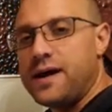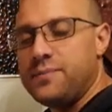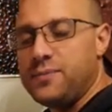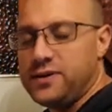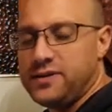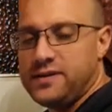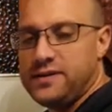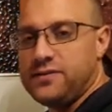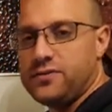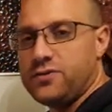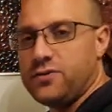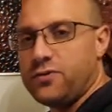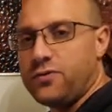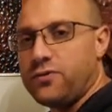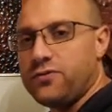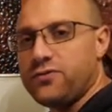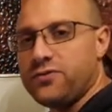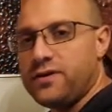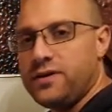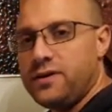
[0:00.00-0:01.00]

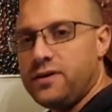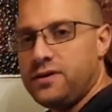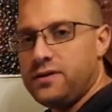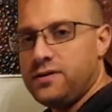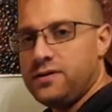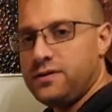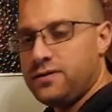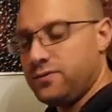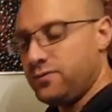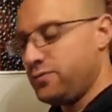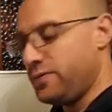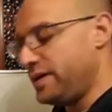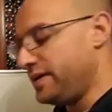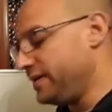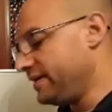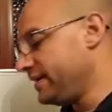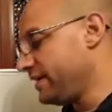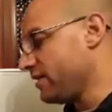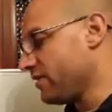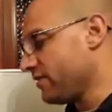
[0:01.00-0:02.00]
materials, when
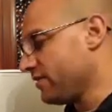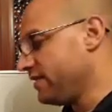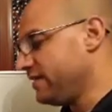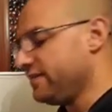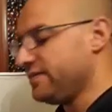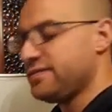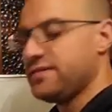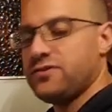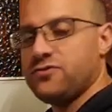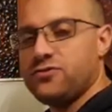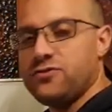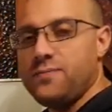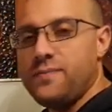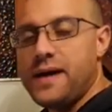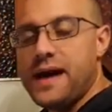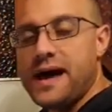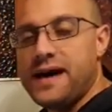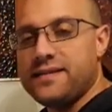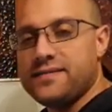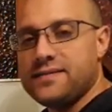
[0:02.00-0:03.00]
they are in such a
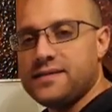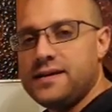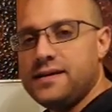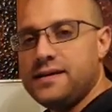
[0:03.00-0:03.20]
mass,